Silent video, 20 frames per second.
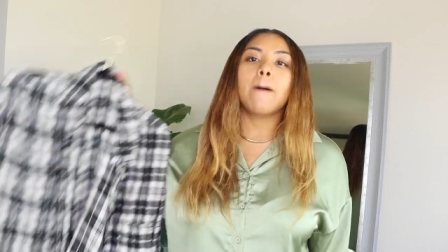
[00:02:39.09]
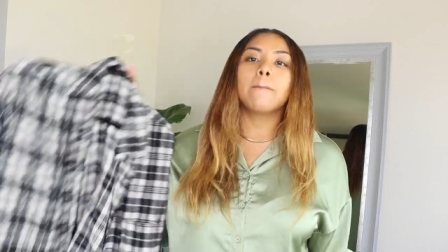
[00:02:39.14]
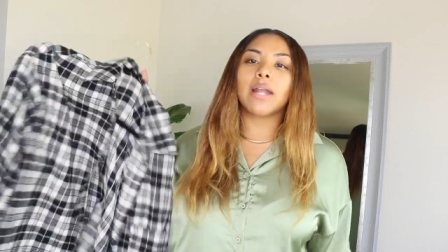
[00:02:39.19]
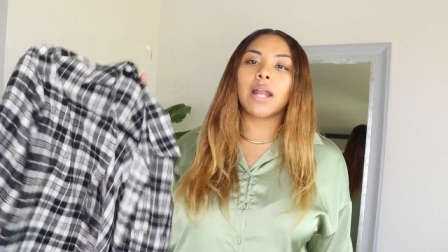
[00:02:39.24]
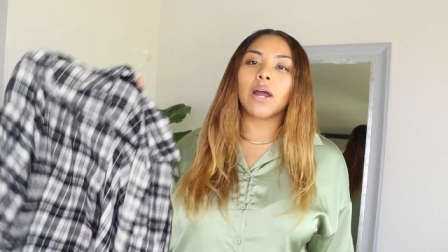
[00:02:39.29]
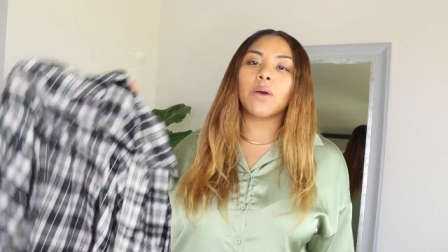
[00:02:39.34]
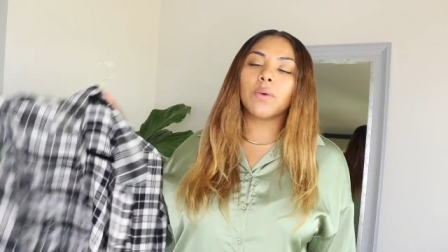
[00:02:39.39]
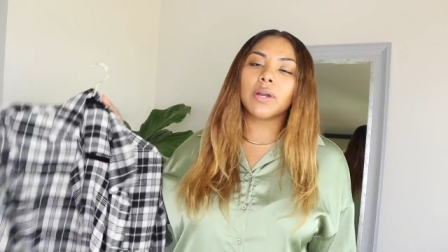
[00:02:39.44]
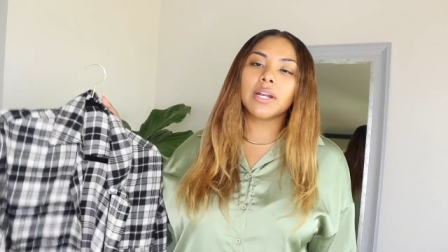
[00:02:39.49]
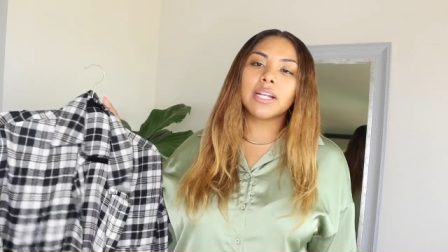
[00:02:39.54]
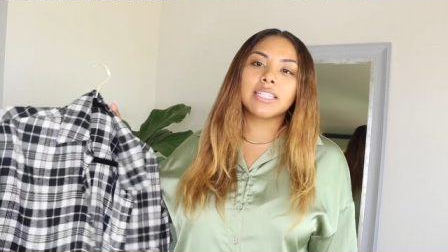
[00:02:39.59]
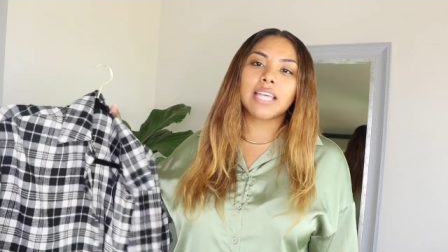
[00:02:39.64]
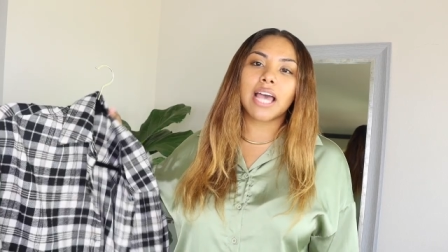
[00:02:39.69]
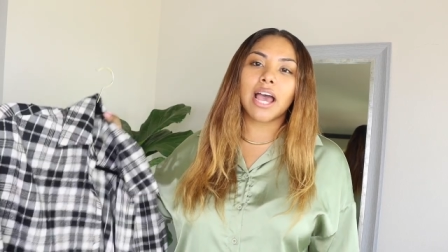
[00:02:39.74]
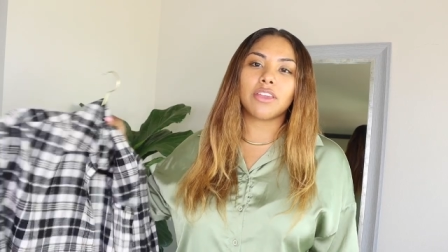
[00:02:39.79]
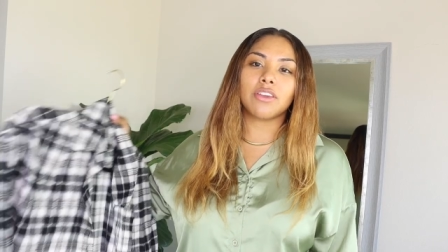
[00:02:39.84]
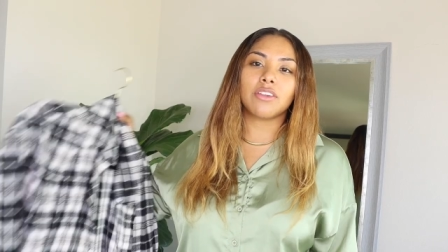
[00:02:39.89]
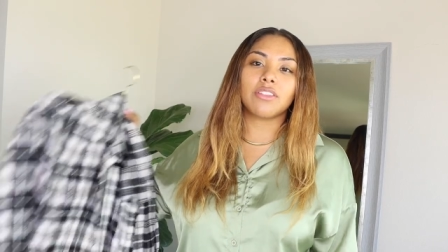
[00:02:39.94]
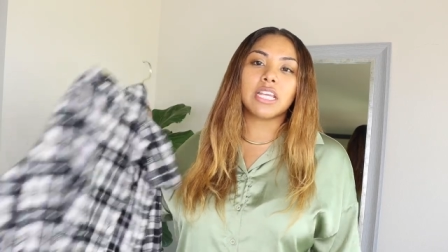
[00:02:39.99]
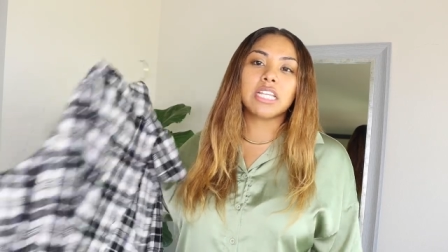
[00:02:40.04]
But I want to
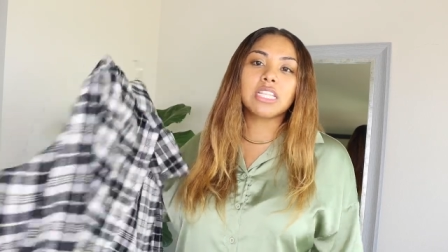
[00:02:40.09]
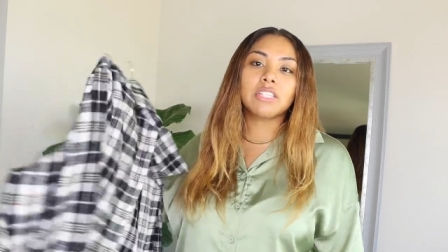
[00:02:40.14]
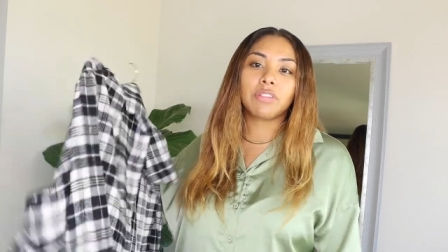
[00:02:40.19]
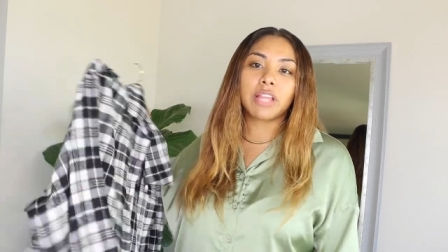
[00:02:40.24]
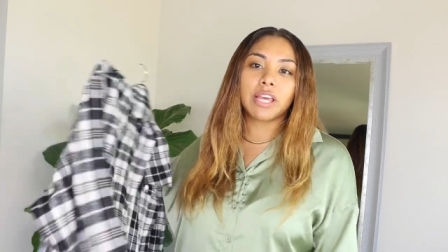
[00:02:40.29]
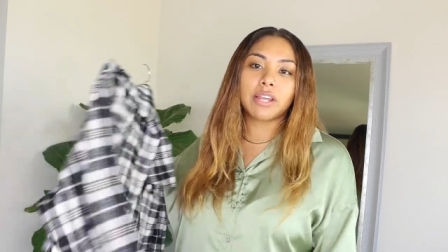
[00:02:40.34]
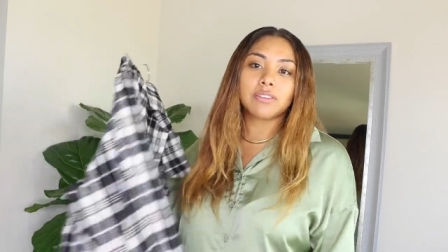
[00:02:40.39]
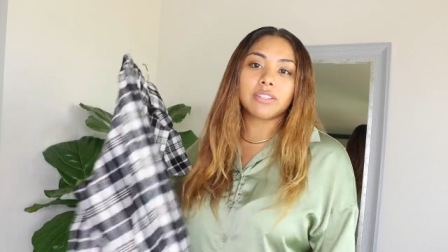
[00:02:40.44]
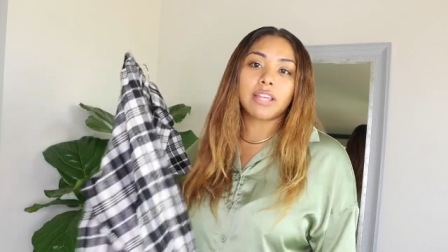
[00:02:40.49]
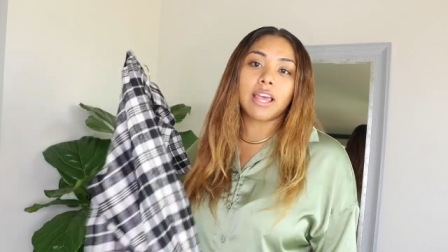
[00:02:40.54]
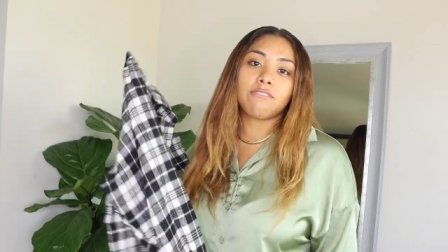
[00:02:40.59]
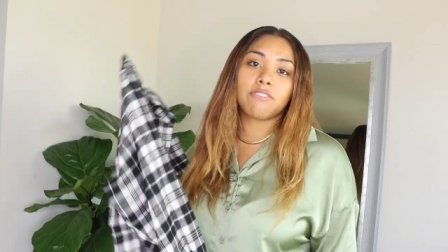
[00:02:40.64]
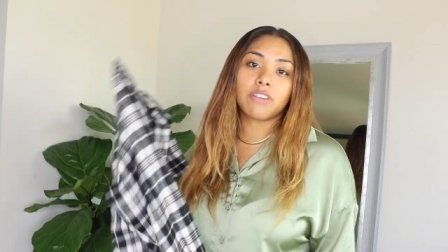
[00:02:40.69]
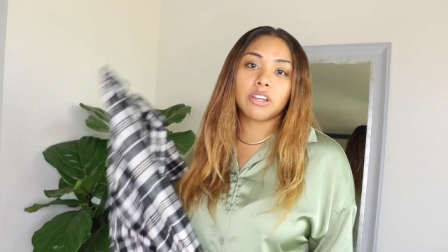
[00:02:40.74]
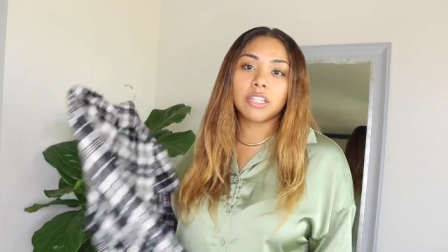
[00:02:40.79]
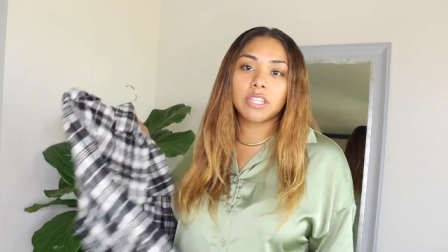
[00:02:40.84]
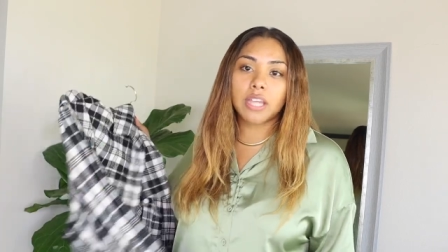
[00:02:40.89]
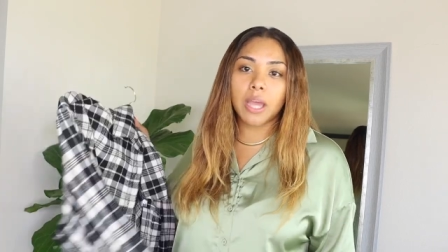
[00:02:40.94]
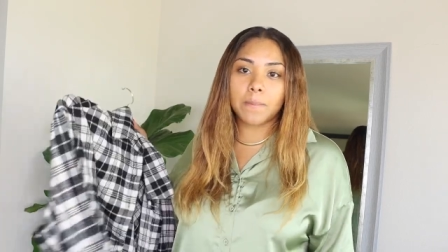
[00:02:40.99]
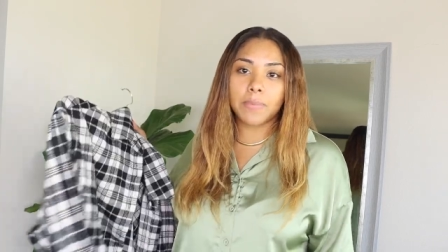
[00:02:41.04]
tell you, these flannels have
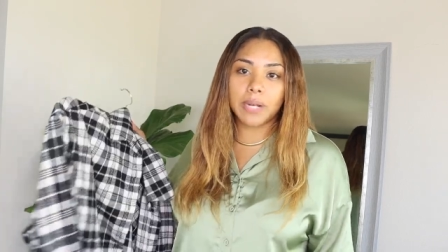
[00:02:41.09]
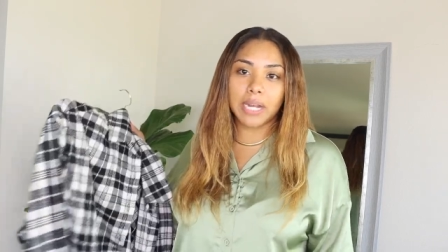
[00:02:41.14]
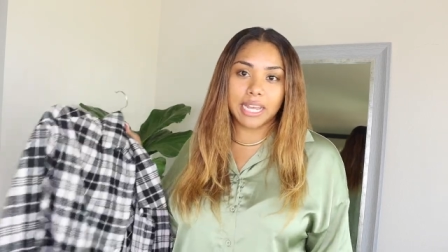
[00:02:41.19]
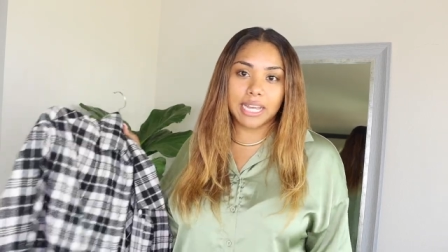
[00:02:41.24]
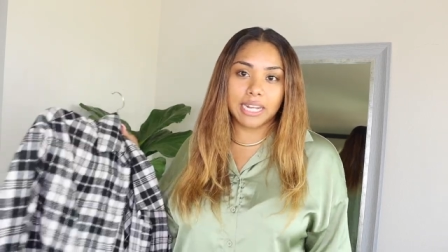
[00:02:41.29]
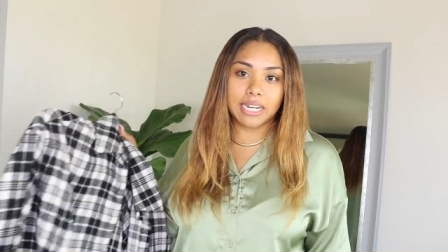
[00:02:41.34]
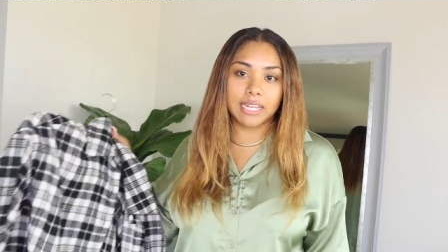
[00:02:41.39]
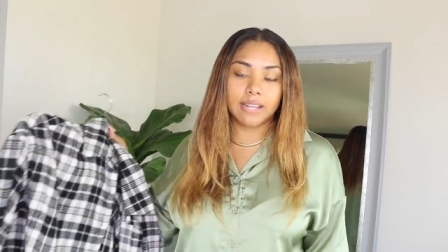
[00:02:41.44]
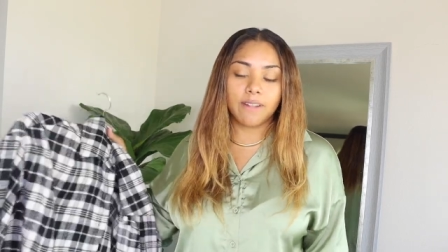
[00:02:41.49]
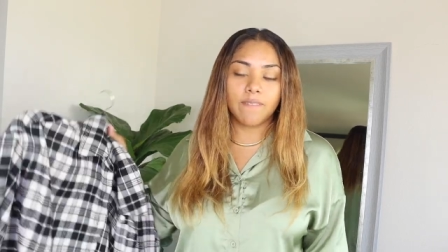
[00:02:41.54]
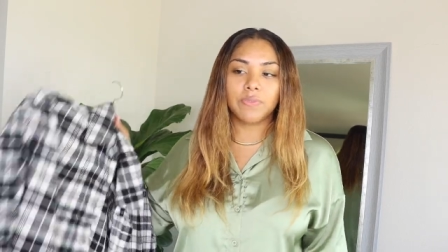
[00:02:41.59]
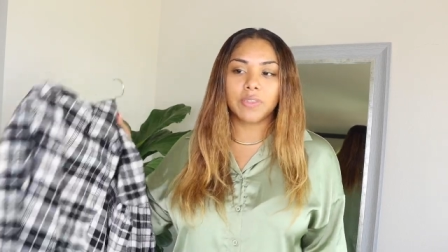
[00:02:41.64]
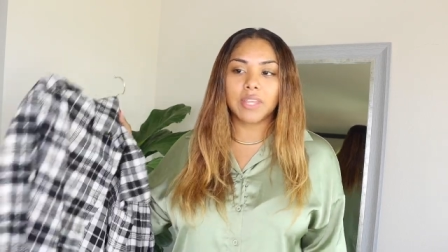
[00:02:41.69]
really come in handy,